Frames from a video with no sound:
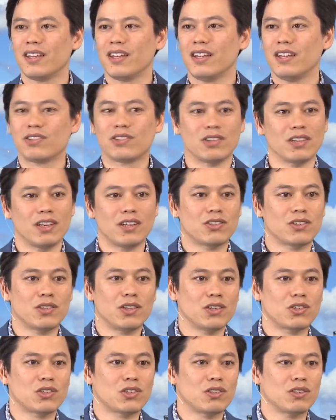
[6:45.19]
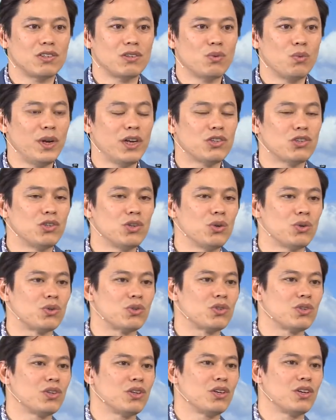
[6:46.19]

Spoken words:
It's this week's news.